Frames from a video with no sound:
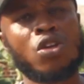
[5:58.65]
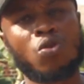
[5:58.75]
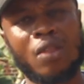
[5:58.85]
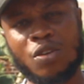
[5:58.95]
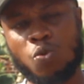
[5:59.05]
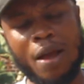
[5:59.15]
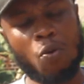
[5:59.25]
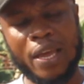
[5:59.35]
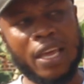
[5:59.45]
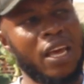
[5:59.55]
So that's
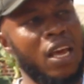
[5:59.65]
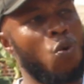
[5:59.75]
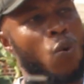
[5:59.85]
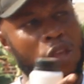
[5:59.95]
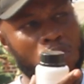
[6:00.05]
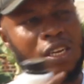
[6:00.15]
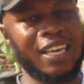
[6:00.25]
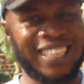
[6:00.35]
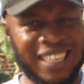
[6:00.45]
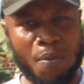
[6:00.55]
why we
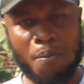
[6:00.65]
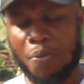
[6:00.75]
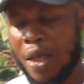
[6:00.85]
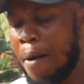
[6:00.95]
used the same.